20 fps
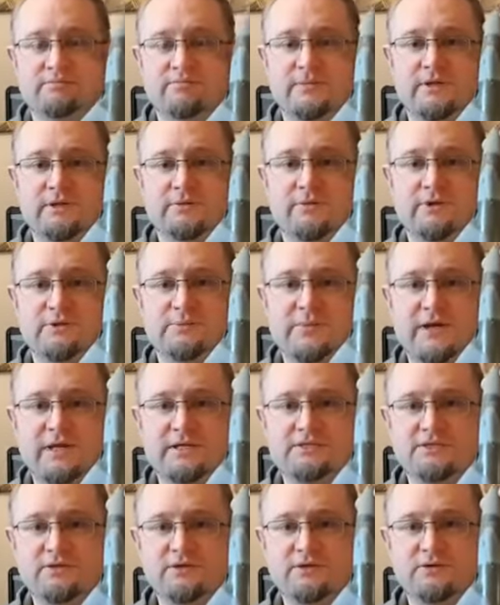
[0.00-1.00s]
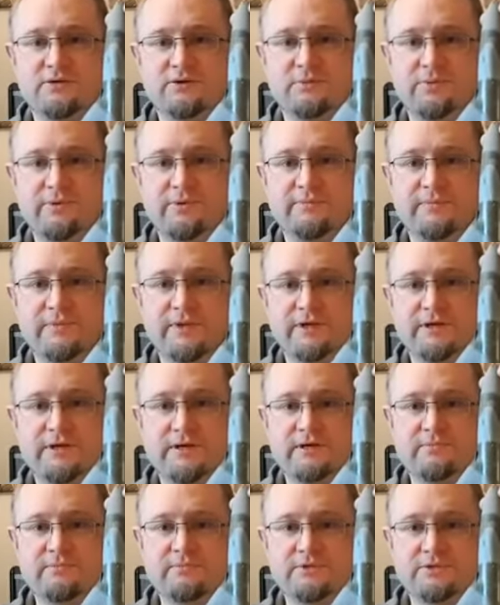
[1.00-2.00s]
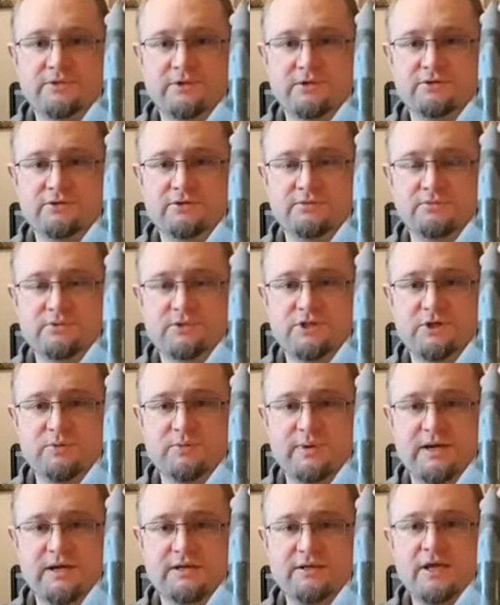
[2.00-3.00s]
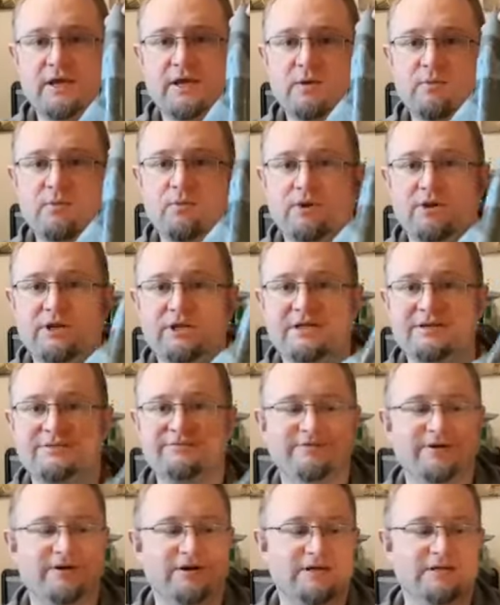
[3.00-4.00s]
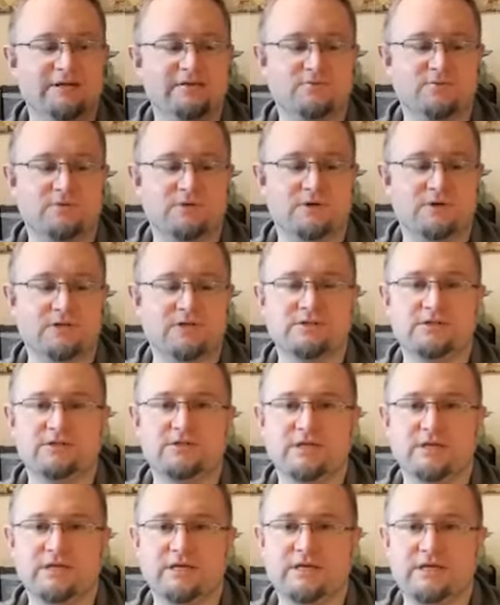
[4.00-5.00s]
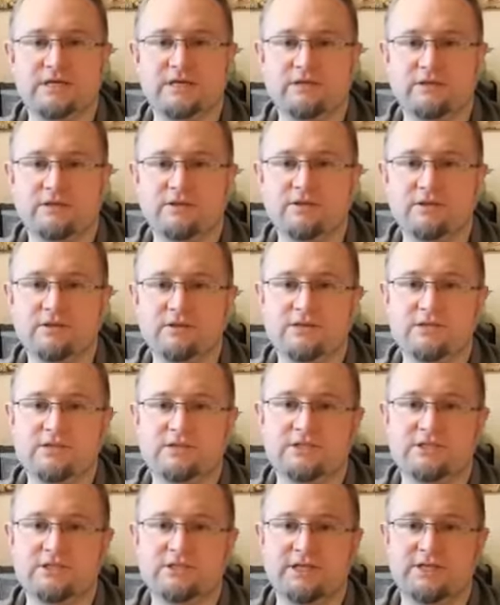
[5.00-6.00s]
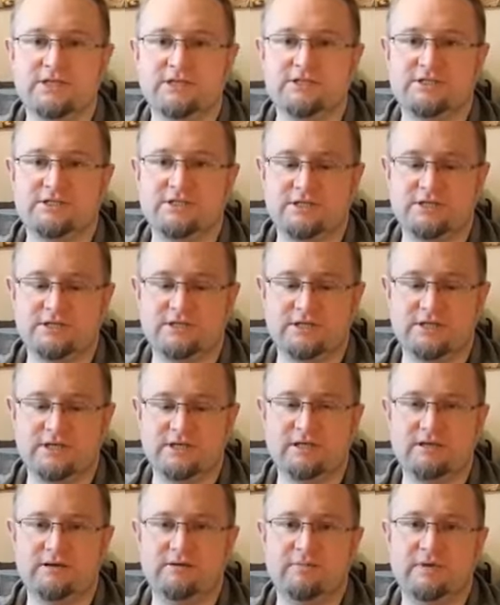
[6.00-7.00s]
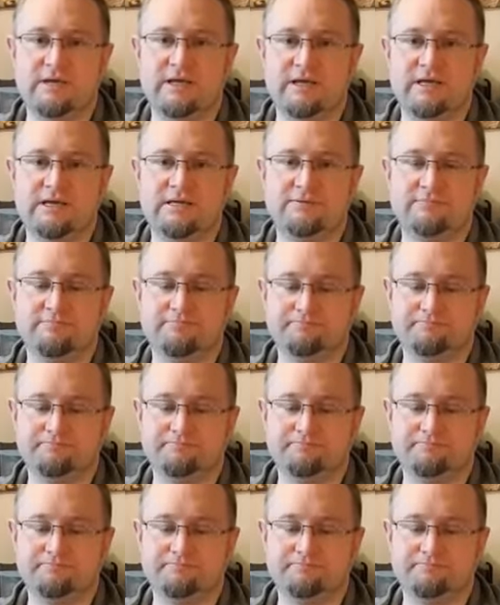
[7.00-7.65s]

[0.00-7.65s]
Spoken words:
I always painted it all up. It's not done too bad. What I did find was the colour that it suggested in